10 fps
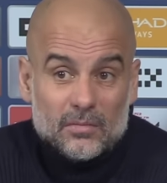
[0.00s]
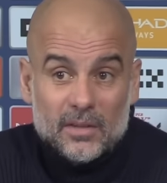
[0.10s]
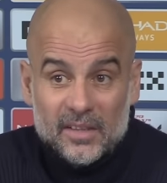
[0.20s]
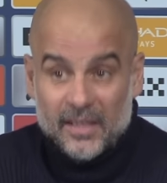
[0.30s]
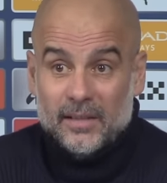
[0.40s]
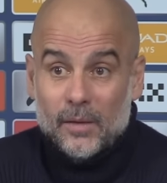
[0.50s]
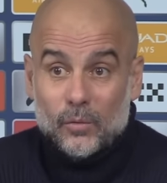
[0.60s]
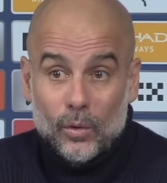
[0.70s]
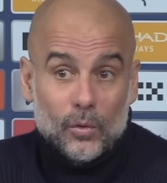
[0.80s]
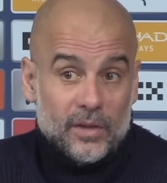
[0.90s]
And sometimes
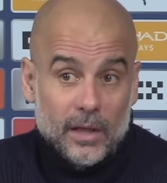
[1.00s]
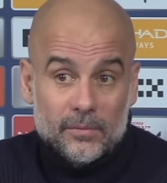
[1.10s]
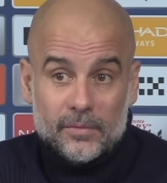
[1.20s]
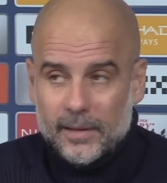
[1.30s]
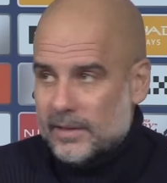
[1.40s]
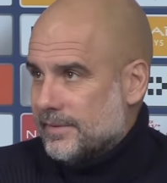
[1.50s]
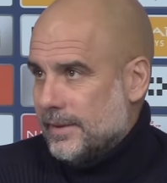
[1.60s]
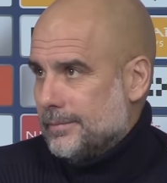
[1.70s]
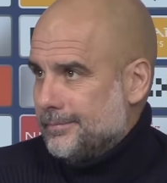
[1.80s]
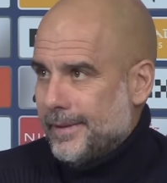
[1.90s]
we lose games, but I
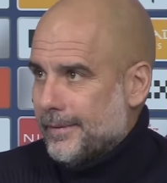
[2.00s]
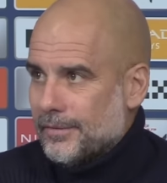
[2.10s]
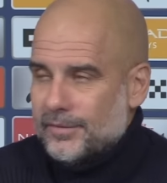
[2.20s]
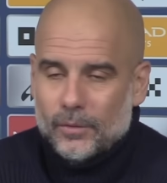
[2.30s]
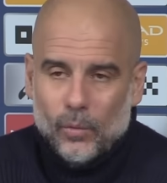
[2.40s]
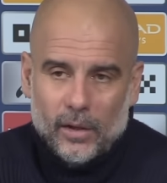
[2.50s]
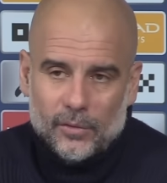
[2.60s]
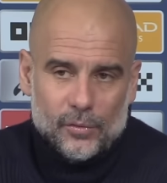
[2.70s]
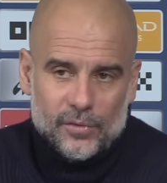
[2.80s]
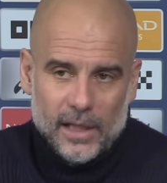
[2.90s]
said, man, I concede 1 or
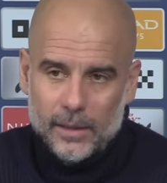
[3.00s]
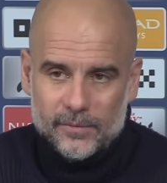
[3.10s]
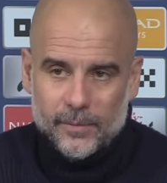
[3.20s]
2 times,